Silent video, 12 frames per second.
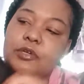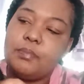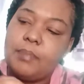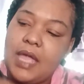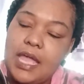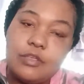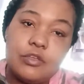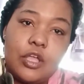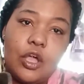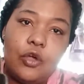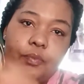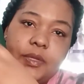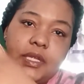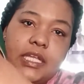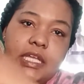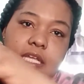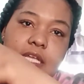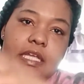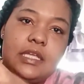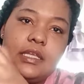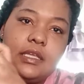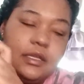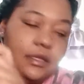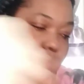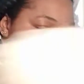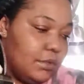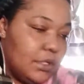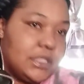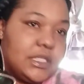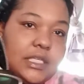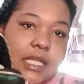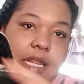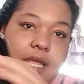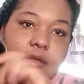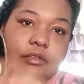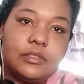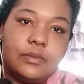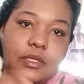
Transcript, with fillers: bag. You can open it. You can take that out as well